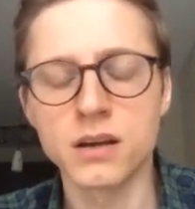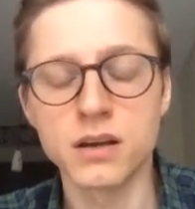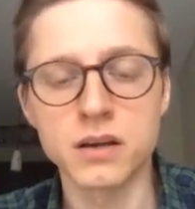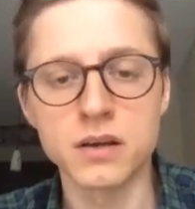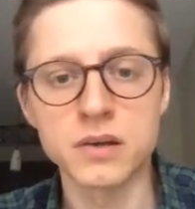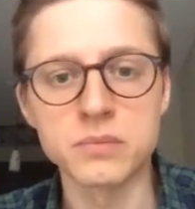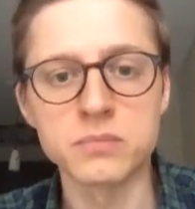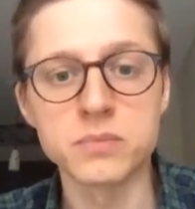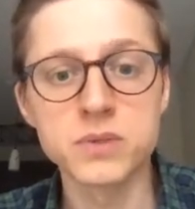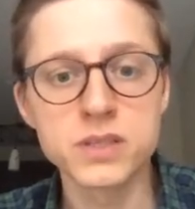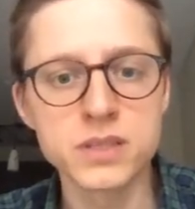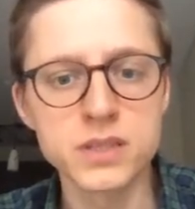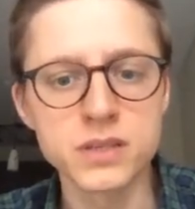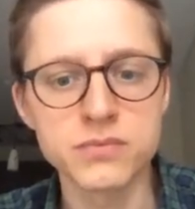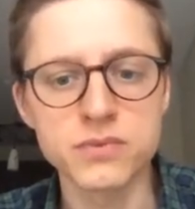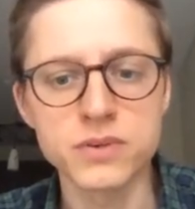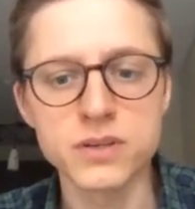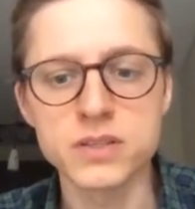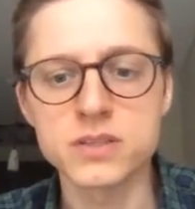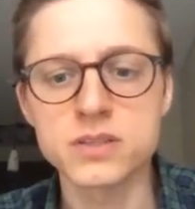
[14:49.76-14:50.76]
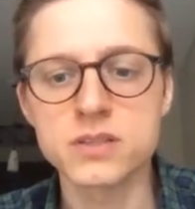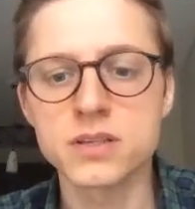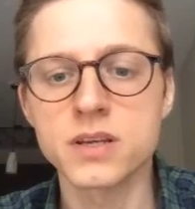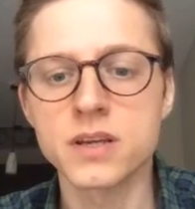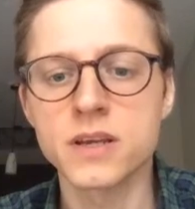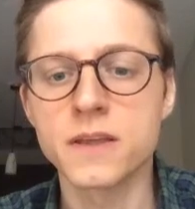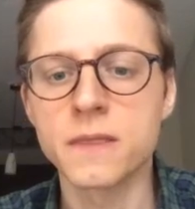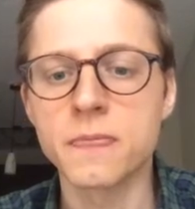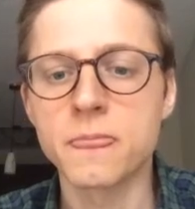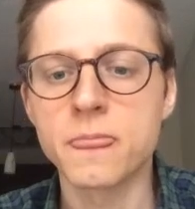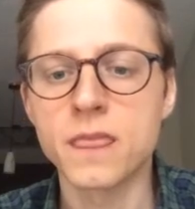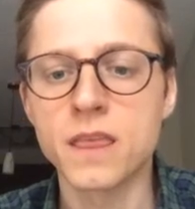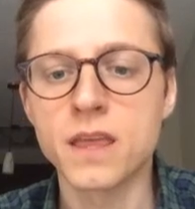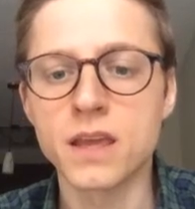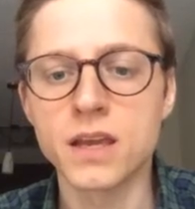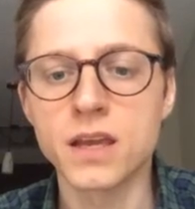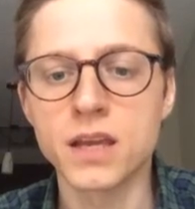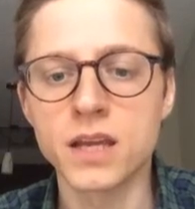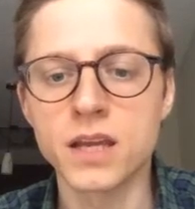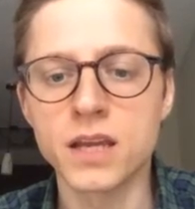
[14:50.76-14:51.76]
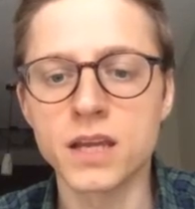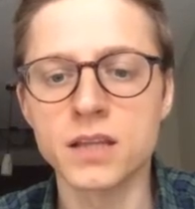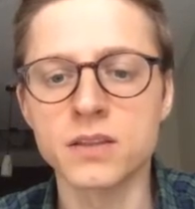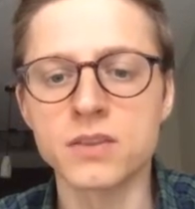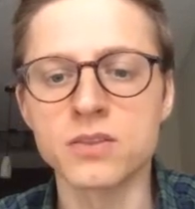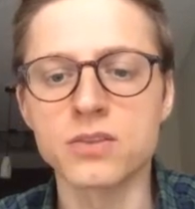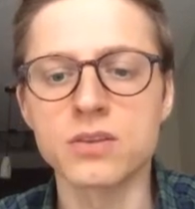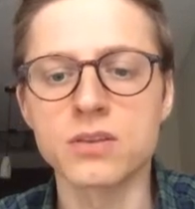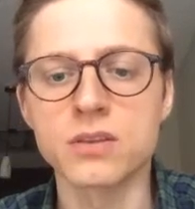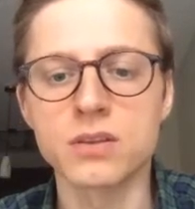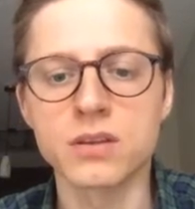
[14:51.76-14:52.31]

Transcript: Big difference. And